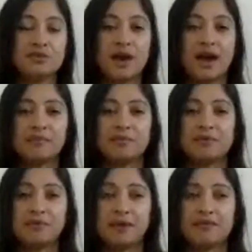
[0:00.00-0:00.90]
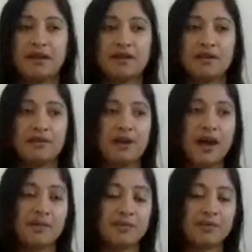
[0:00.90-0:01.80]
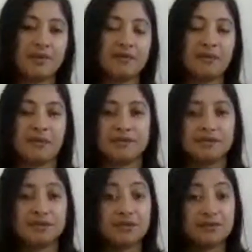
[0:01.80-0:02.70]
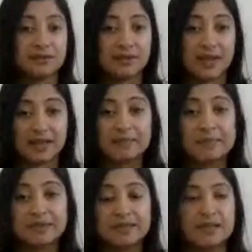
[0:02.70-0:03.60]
hyperthyroid or hypothyroid, it really helps.